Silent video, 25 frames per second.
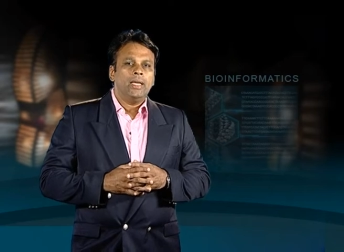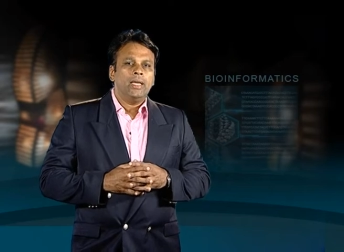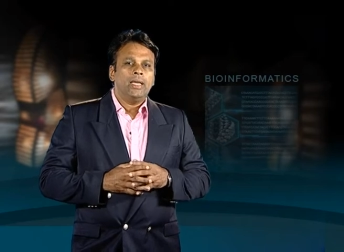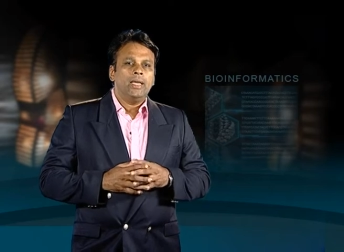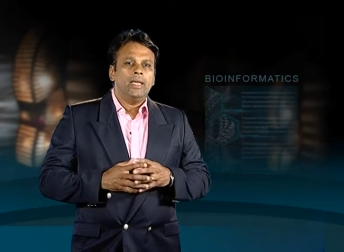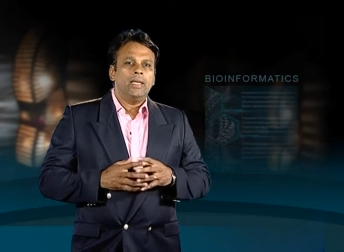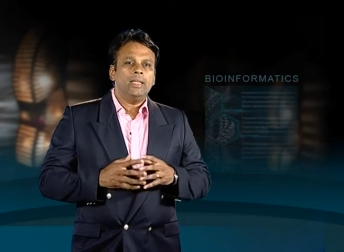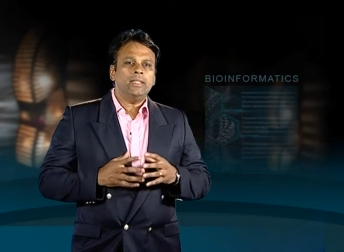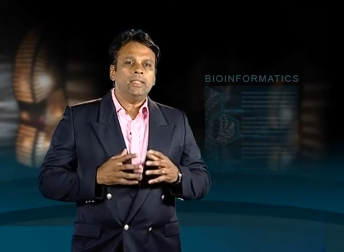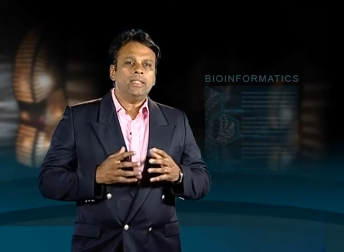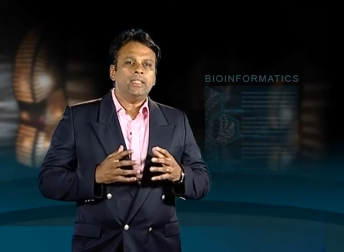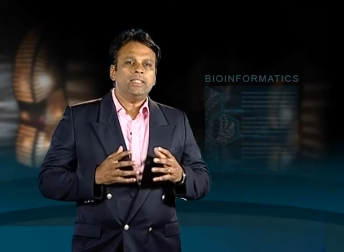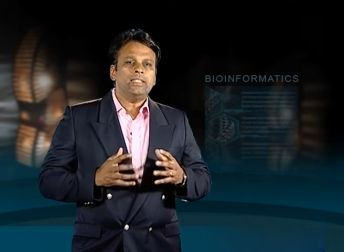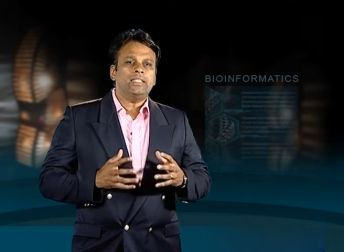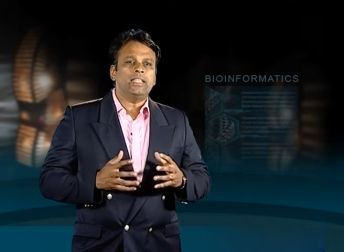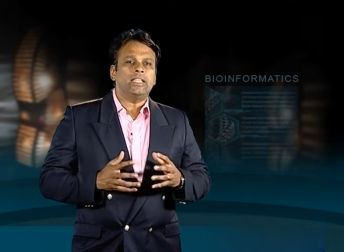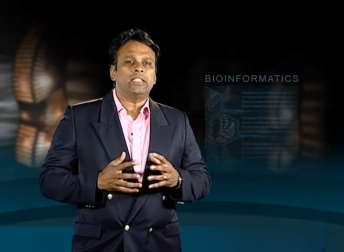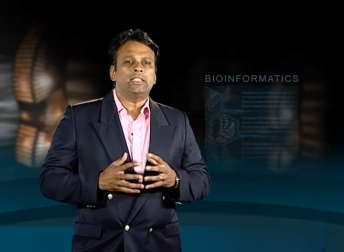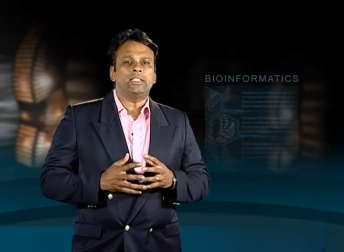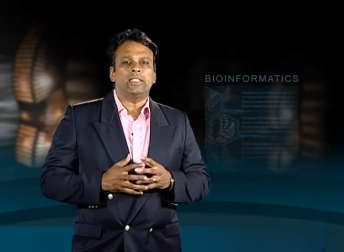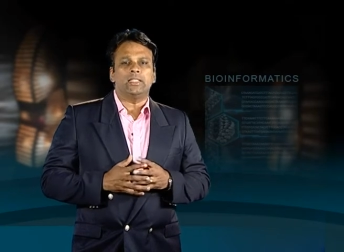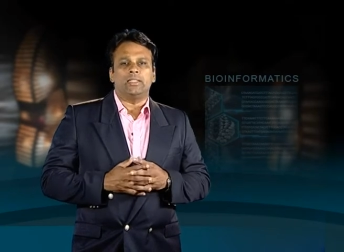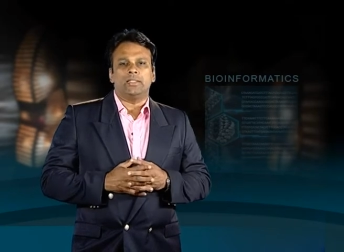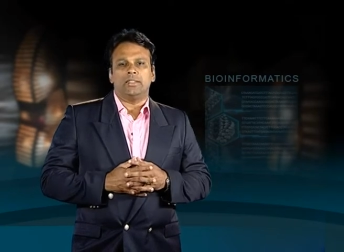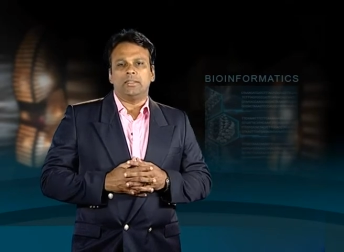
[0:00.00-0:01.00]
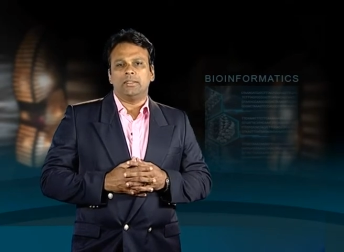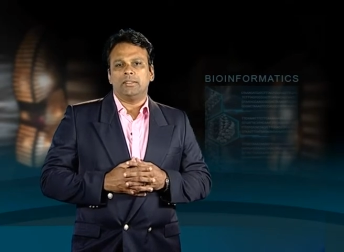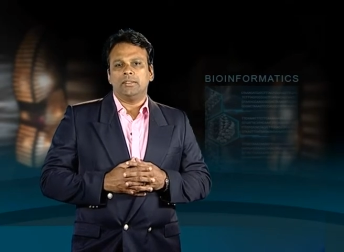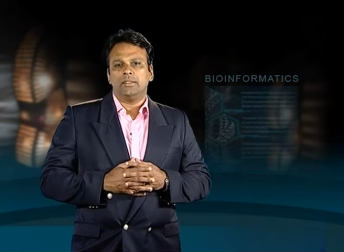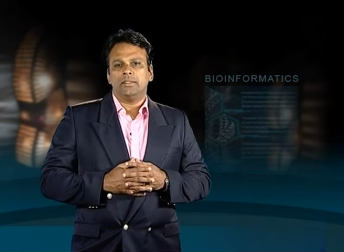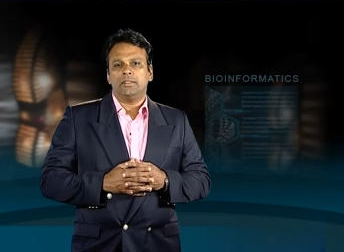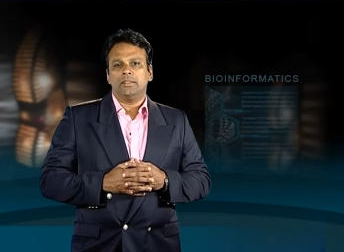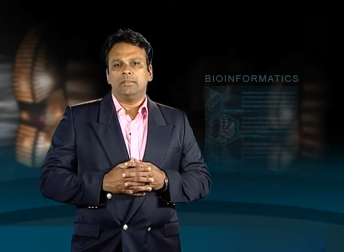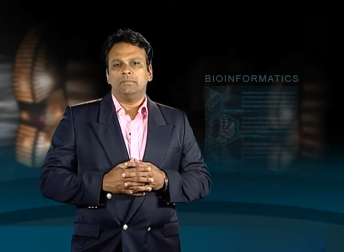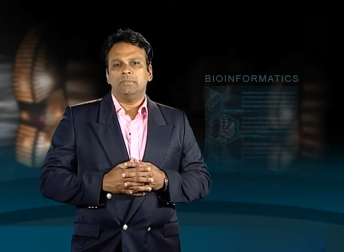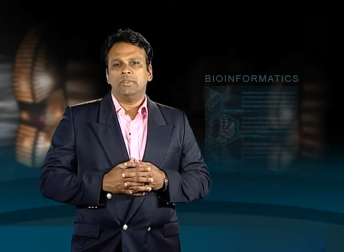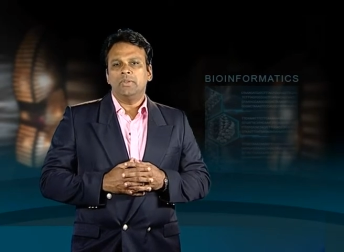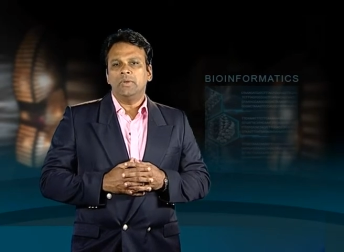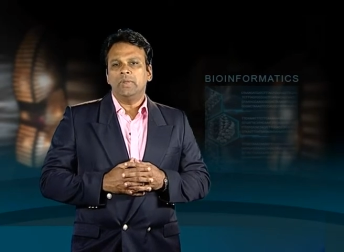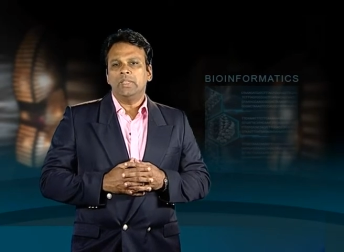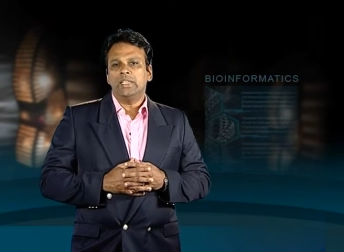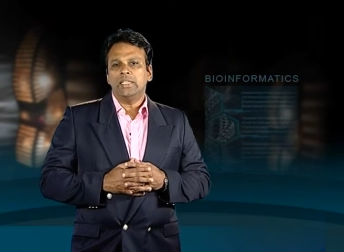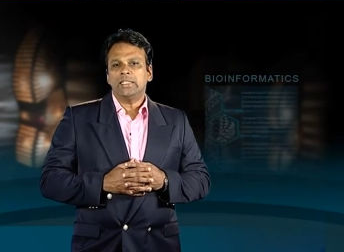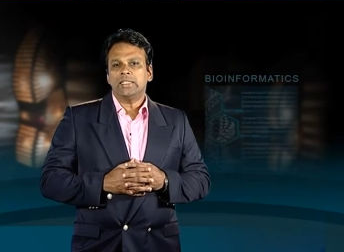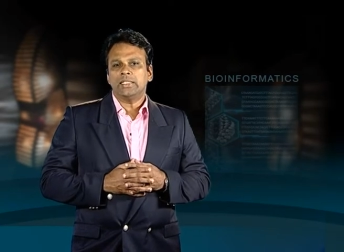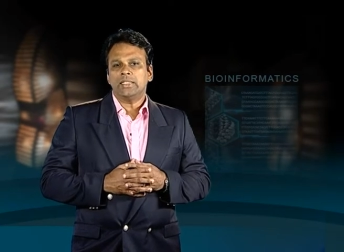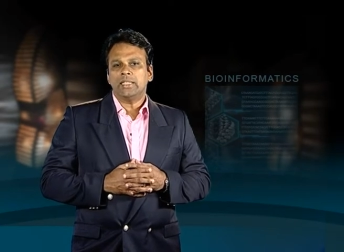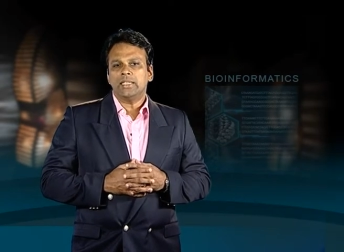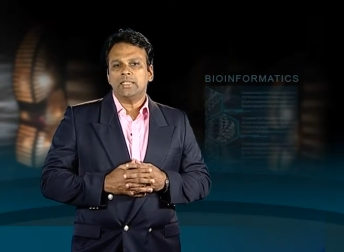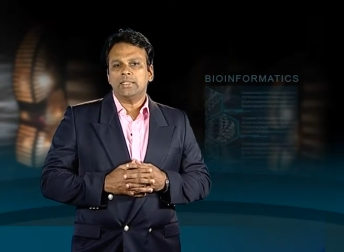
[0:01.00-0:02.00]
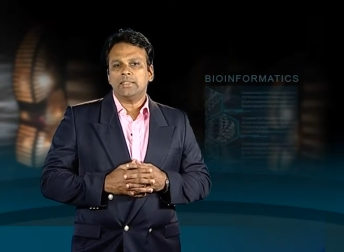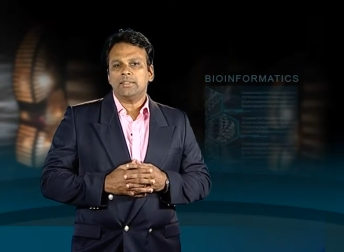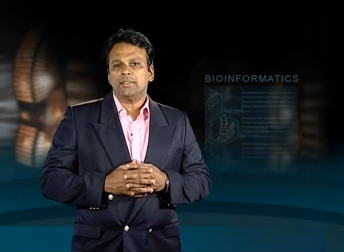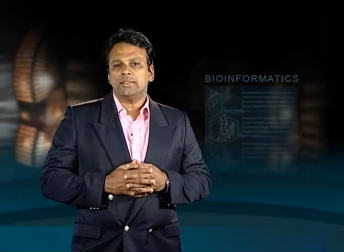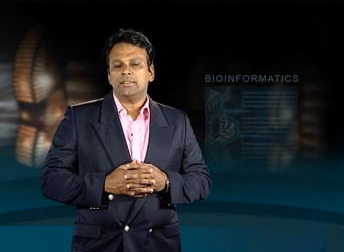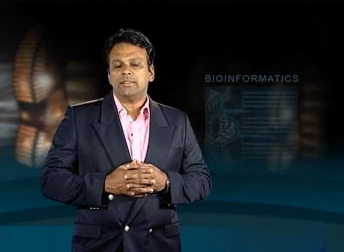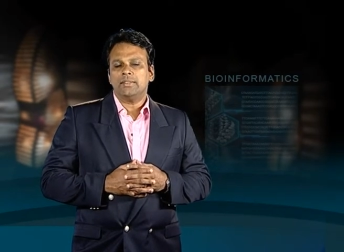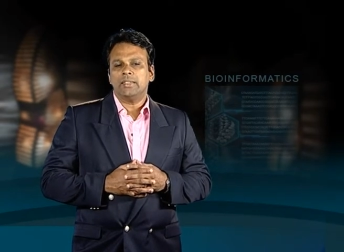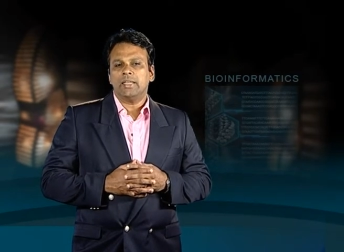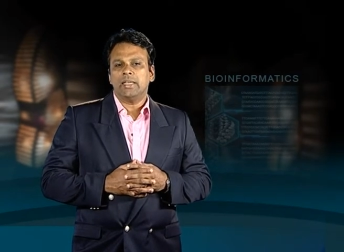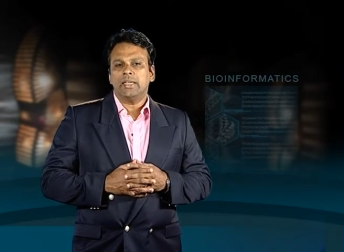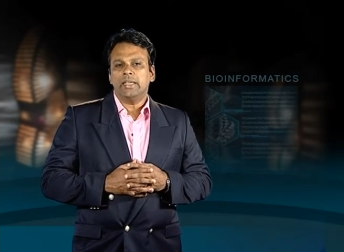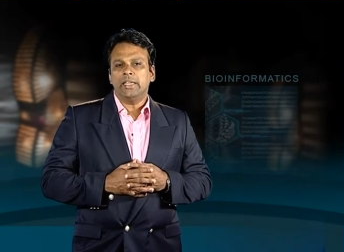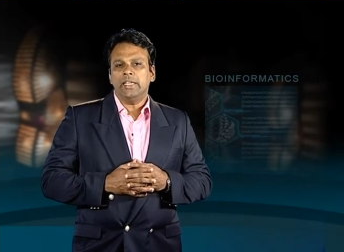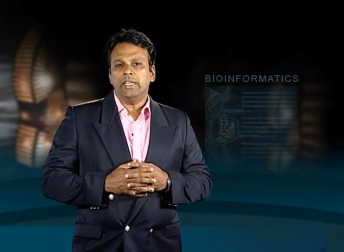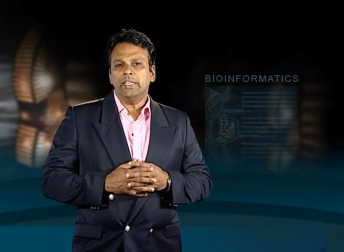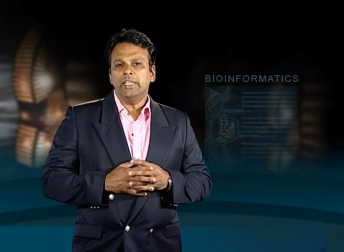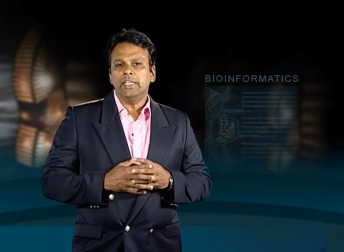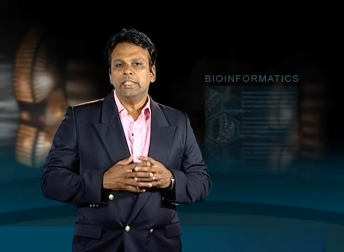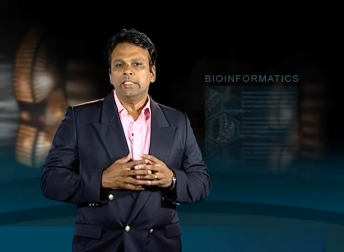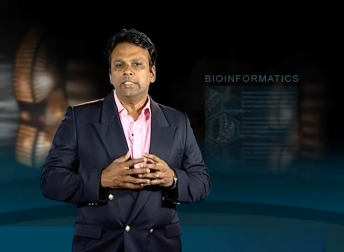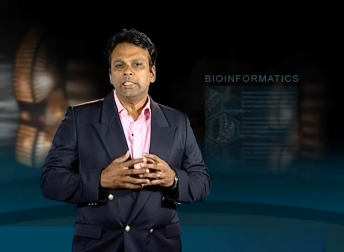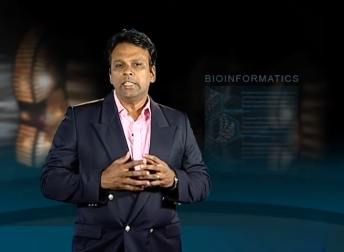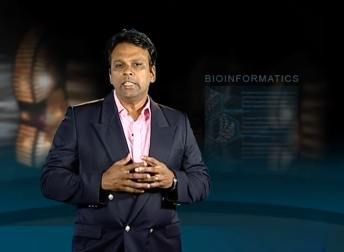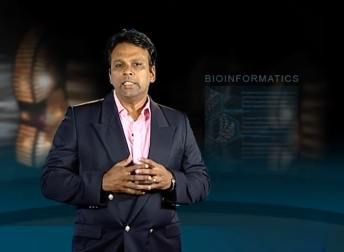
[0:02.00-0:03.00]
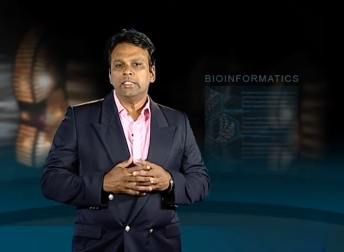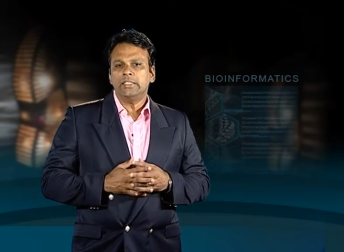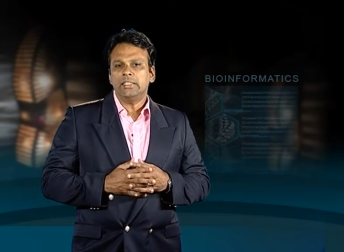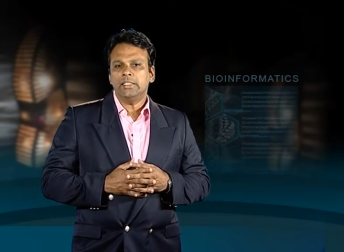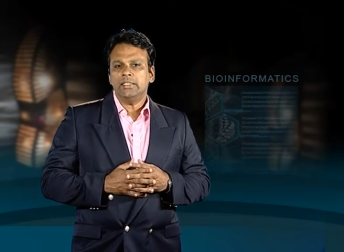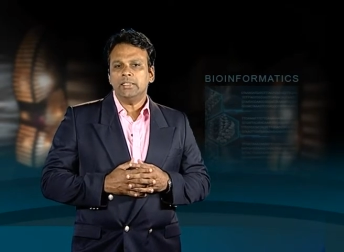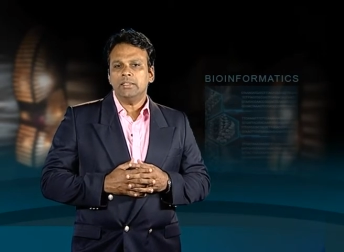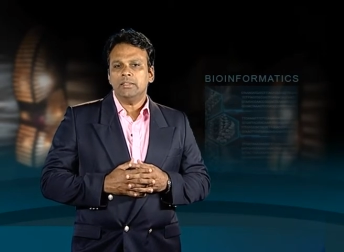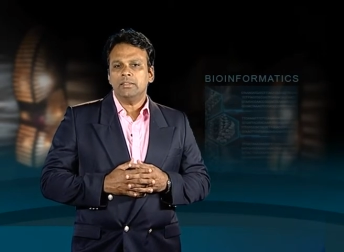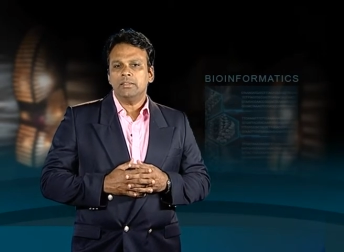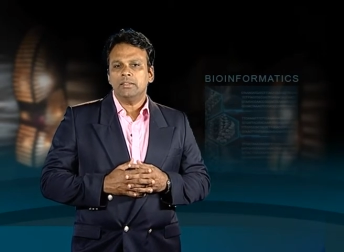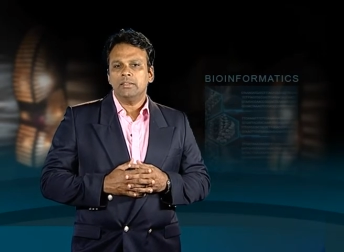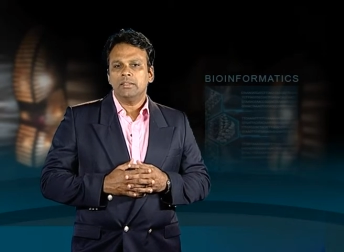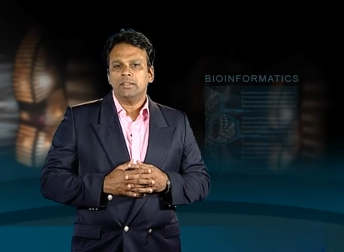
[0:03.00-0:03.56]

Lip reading: In this session, we will discuss the initiation,